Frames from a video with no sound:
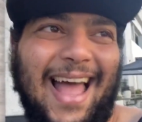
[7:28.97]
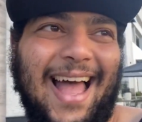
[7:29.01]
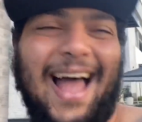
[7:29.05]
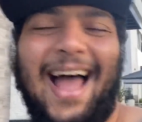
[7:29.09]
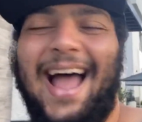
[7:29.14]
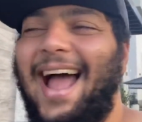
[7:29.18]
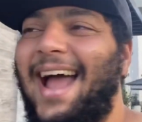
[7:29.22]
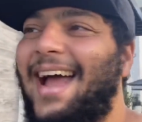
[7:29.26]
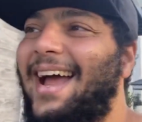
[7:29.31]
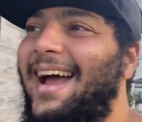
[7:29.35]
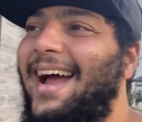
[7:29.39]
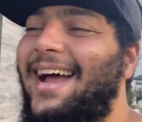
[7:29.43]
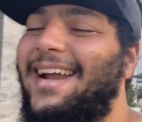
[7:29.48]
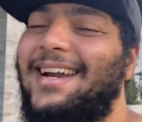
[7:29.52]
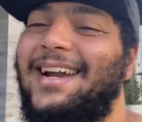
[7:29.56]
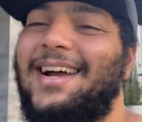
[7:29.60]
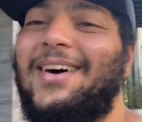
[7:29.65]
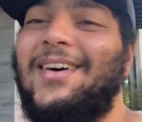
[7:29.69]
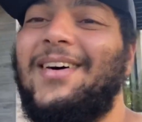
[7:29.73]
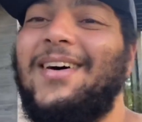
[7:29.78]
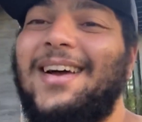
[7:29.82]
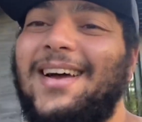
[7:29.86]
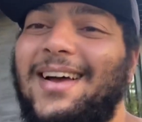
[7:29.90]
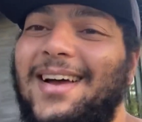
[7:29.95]
I
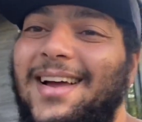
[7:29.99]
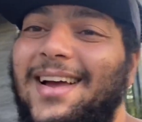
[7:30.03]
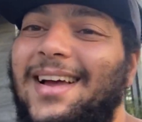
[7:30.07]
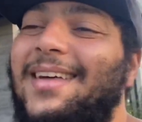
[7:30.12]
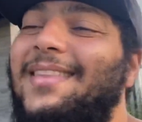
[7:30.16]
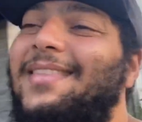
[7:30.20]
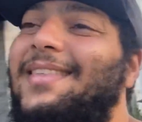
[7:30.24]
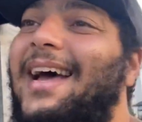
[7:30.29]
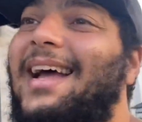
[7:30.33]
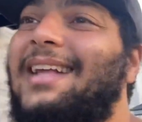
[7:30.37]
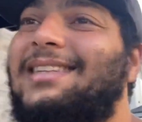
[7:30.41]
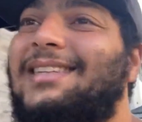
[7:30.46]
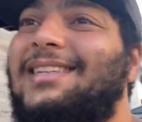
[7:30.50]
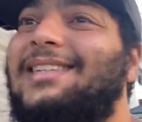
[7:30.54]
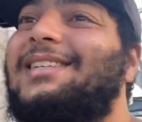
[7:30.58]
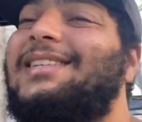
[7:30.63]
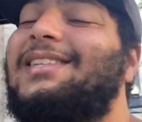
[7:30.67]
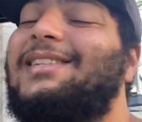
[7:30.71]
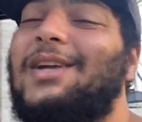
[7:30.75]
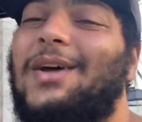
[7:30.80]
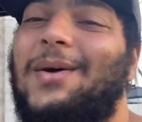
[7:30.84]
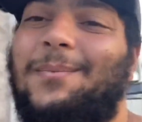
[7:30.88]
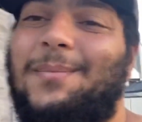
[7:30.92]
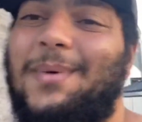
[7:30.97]
know that's
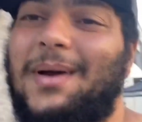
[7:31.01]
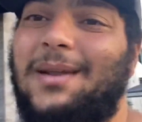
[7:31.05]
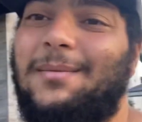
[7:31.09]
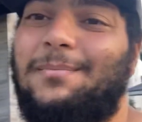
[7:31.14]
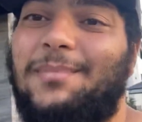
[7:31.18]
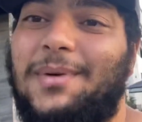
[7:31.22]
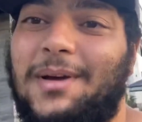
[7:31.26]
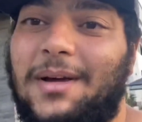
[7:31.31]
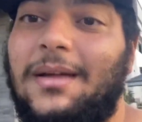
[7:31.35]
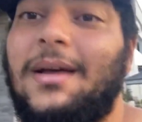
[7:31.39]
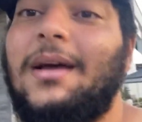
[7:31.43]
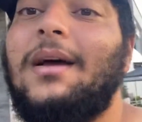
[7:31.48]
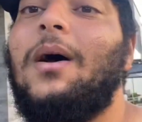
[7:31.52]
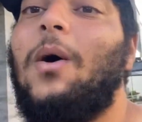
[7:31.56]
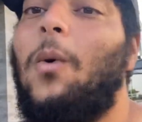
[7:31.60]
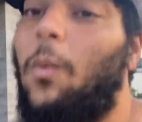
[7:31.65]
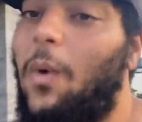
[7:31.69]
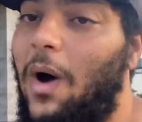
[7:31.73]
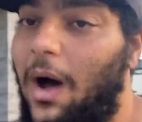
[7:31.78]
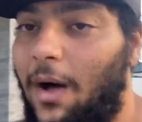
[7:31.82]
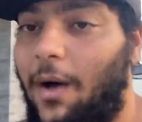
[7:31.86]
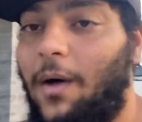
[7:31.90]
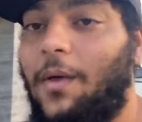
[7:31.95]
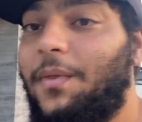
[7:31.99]
stupid, but
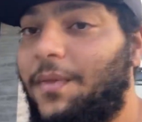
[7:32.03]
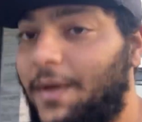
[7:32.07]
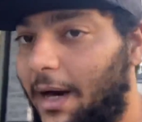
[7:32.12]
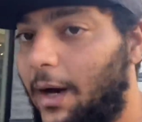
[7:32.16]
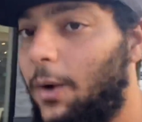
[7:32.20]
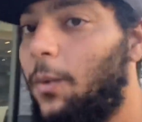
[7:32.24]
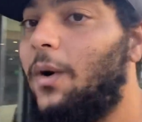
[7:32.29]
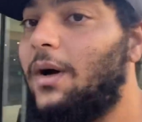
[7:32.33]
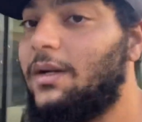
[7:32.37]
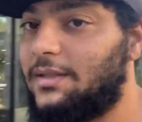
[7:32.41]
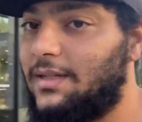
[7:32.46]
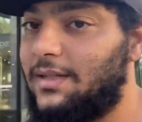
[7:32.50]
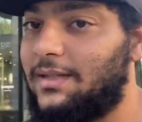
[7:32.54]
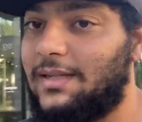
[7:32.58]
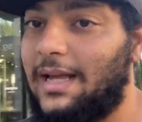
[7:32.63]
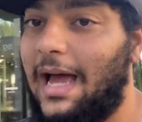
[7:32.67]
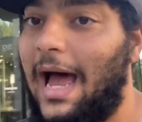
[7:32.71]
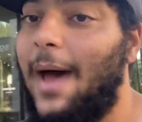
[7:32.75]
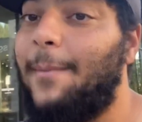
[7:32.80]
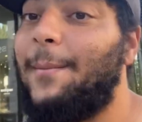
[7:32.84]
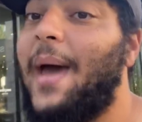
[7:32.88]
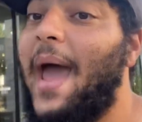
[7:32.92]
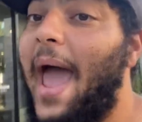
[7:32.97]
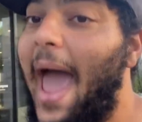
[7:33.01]
well, there was a
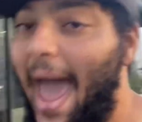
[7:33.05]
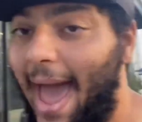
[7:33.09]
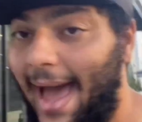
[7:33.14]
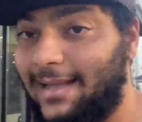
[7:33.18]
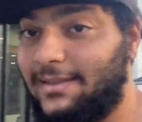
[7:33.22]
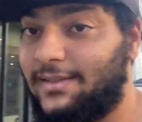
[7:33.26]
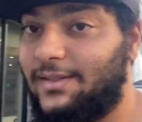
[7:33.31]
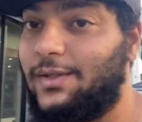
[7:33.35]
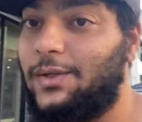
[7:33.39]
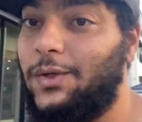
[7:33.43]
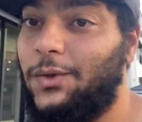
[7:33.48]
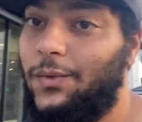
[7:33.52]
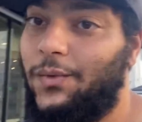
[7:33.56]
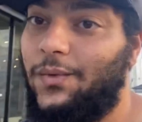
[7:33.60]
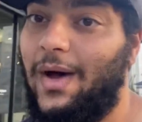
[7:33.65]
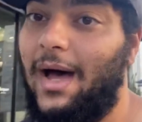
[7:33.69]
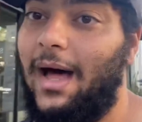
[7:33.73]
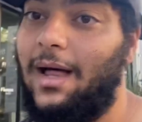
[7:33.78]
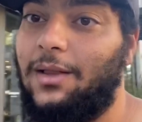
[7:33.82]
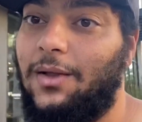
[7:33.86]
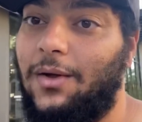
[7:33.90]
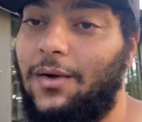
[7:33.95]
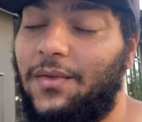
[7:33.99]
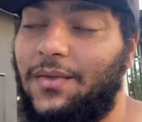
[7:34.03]
time I had to
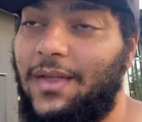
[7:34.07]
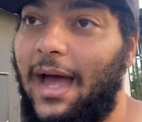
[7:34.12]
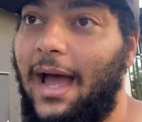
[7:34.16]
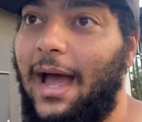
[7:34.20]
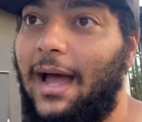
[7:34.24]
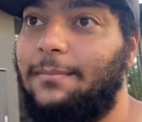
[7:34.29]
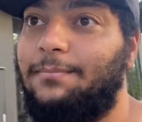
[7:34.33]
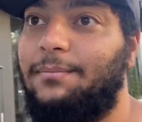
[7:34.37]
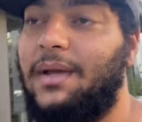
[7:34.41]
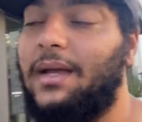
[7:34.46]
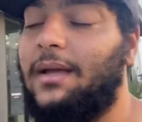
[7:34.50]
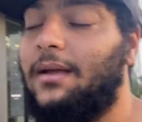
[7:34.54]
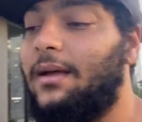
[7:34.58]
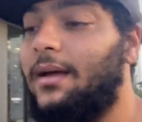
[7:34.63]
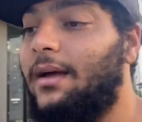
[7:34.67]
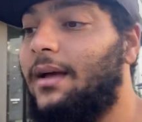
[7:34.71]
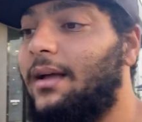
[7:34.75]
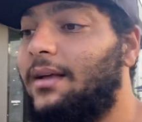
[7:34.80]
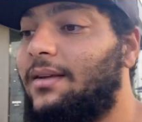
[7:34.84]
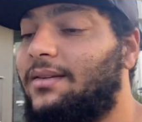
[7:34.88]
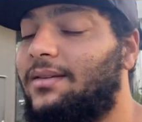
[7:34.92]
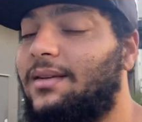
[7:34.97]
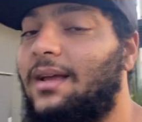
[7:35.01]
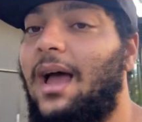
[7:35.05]
follow that
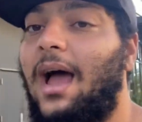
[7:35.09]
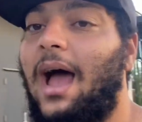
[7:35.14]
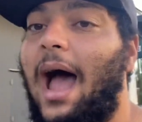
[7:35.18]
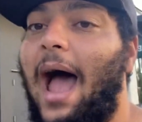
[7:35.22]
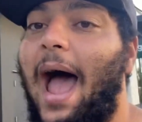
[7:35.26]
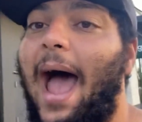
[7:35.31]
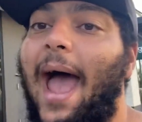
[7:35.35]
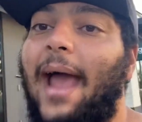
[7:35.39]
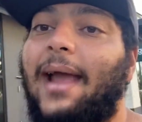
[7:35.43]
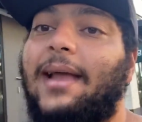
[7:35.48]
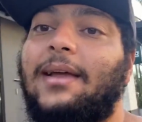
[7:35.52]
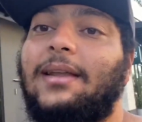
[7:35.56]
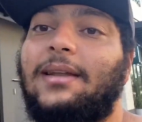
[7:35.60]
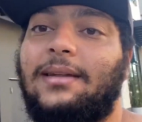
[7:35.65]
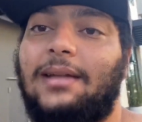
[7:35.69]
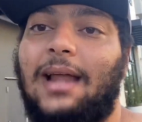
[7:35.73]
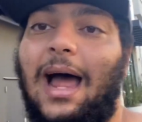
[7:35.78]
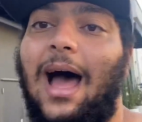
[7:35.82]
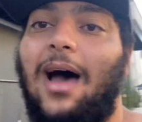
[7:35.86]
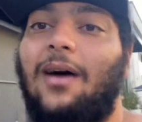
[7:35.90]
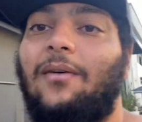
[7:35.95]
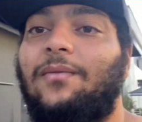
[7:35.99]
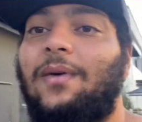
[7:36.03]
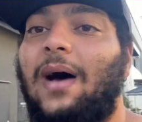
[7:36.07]
because I could
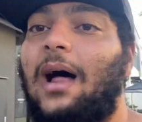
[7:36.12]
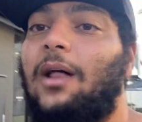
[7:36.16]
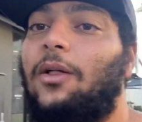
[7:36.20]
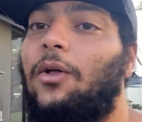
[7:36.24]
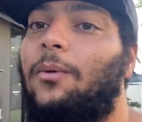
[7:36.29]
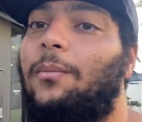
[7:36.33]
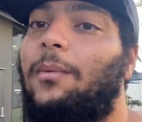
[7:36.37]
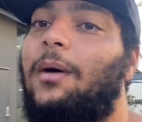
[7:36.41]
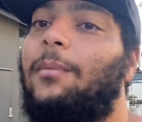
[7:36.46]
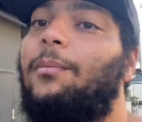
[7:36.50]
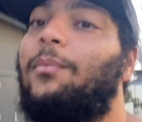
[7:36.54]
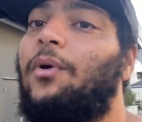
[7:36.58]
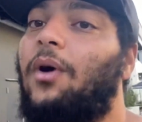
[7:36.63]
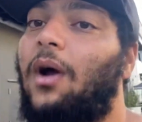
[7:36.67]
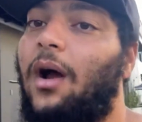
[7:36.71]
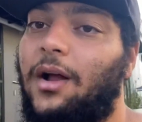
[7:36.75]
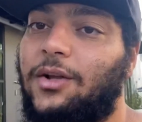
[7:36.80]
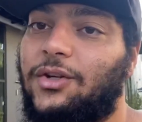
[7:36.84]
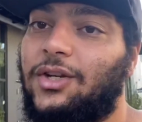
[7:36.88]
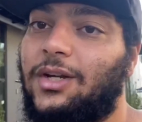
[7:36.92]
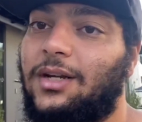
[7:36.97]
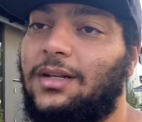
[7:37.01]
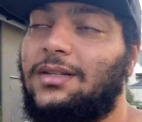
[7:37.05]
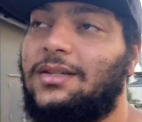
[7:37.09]
not follow my
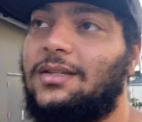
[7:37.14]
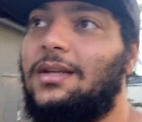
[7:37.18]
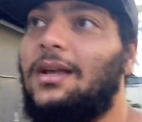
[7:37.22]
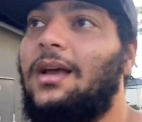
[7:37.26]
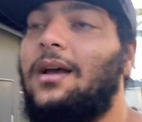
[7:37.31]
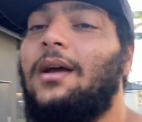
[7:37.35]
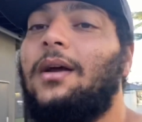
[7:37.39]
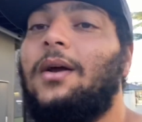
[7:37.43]
projects.